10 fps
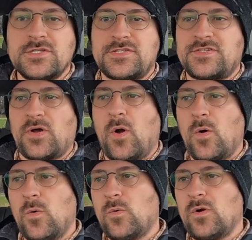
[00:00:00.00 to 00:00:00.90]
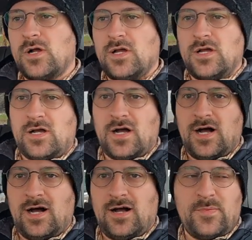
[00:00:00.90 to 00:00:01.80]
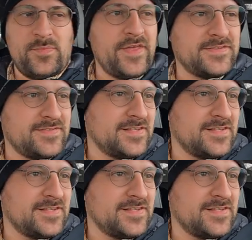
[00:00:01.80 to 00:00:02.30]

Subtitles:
So that's